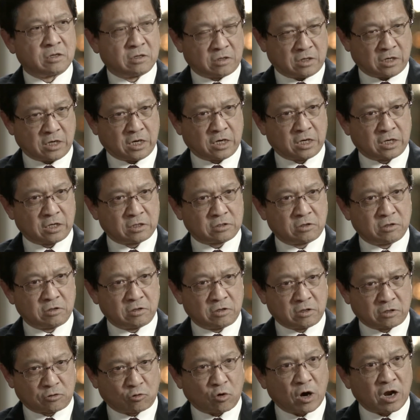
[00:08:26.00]

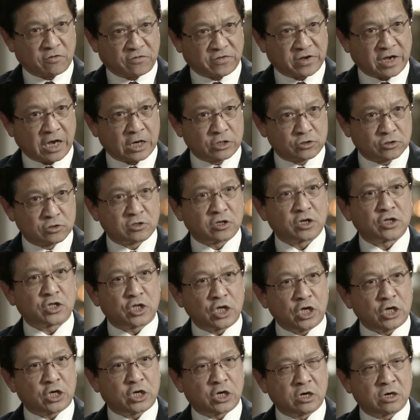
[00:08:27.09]
the qualification, the
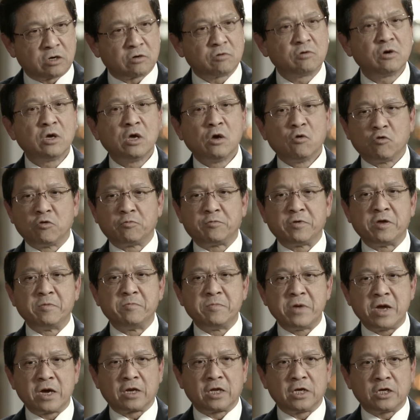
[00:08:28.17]
DQ, would be
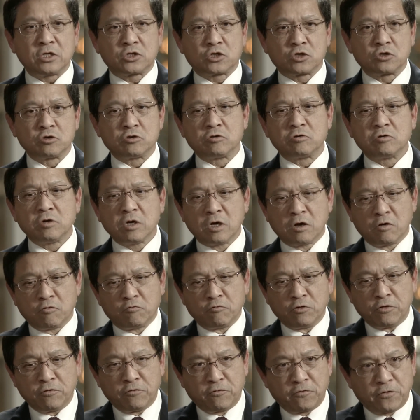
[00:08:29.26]
merely to
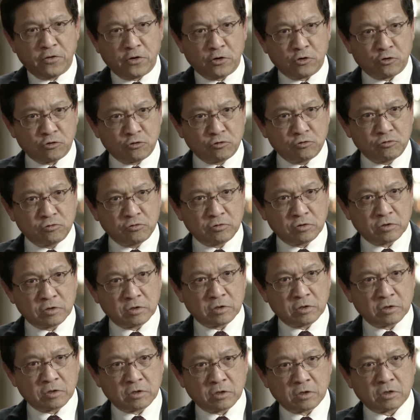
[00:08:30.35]
review
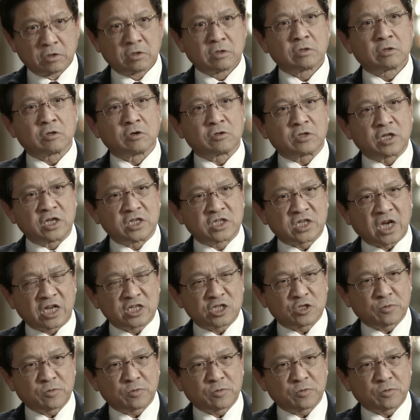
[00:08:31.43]
the design